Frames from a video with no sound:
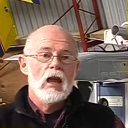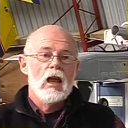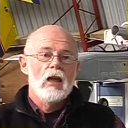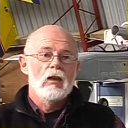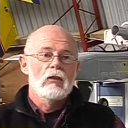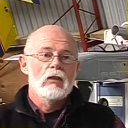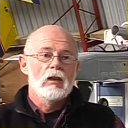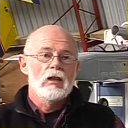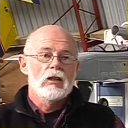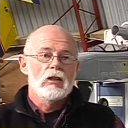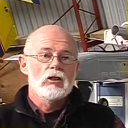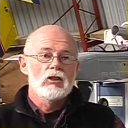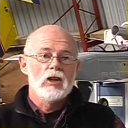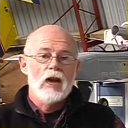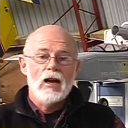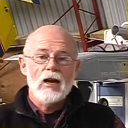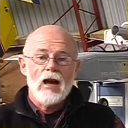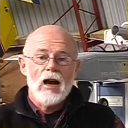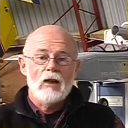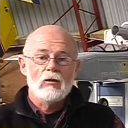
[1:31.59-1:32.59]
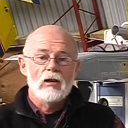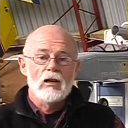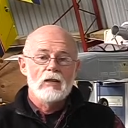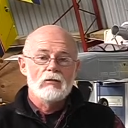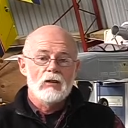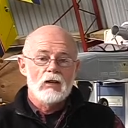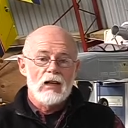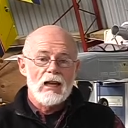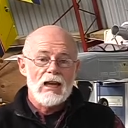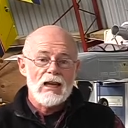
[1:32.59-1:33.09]
the
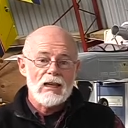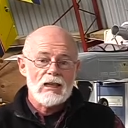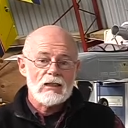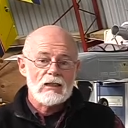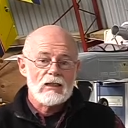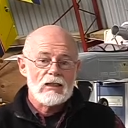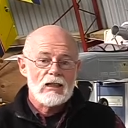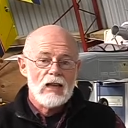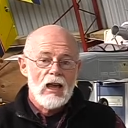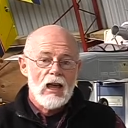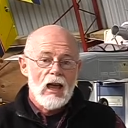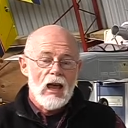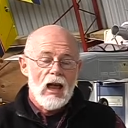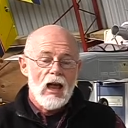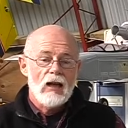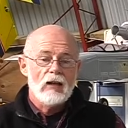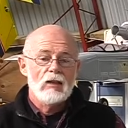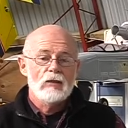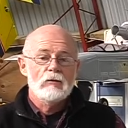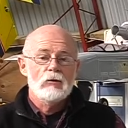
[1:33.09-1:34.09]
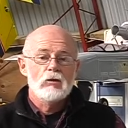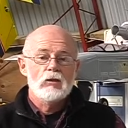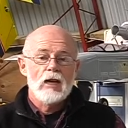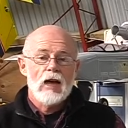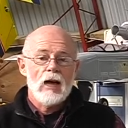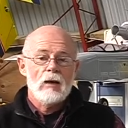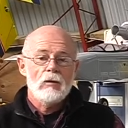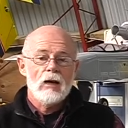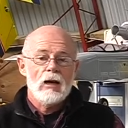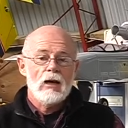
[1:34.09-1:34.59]
JR11X, and the
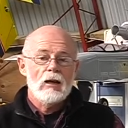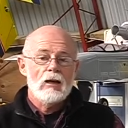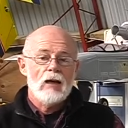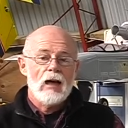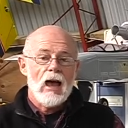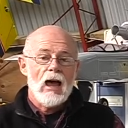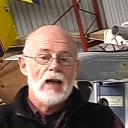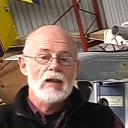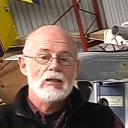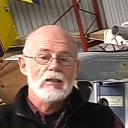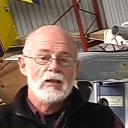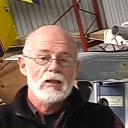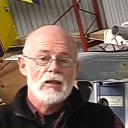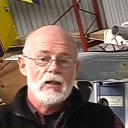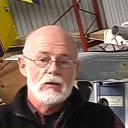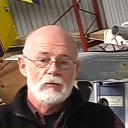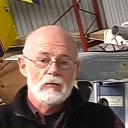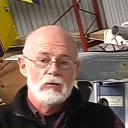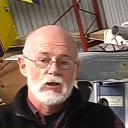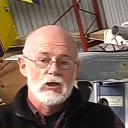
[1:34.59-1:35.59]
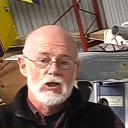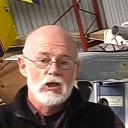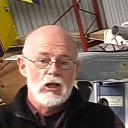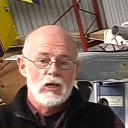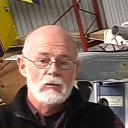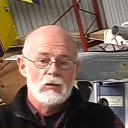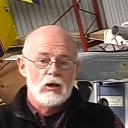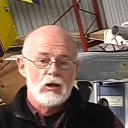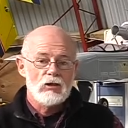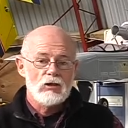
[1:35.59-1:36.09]
Futaba 8FG,
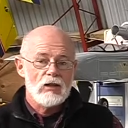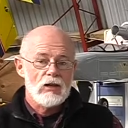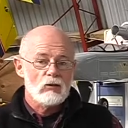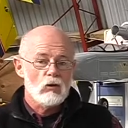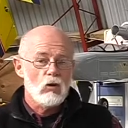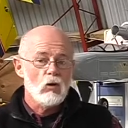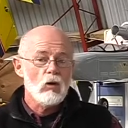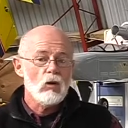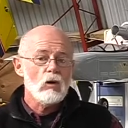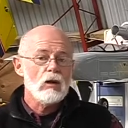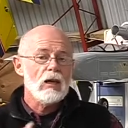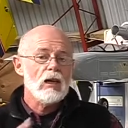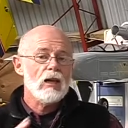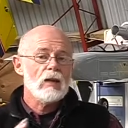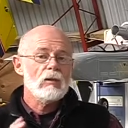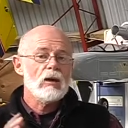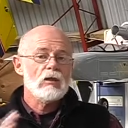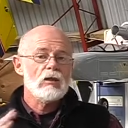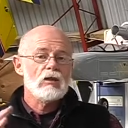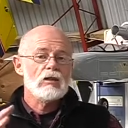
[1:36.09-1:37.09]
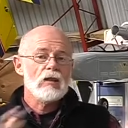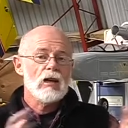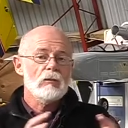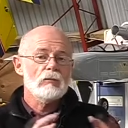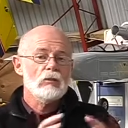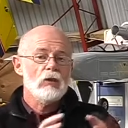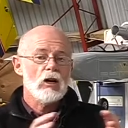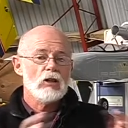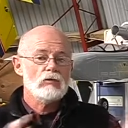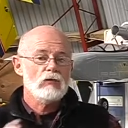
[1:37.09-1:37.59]
because they're all in about the same
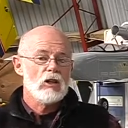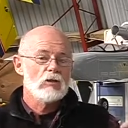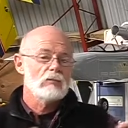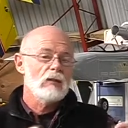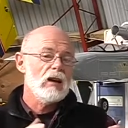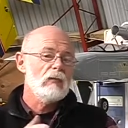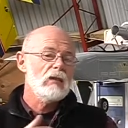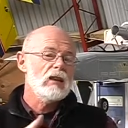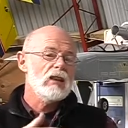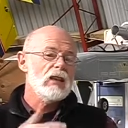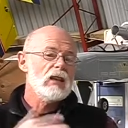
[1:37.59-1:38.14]
price range. Maybe the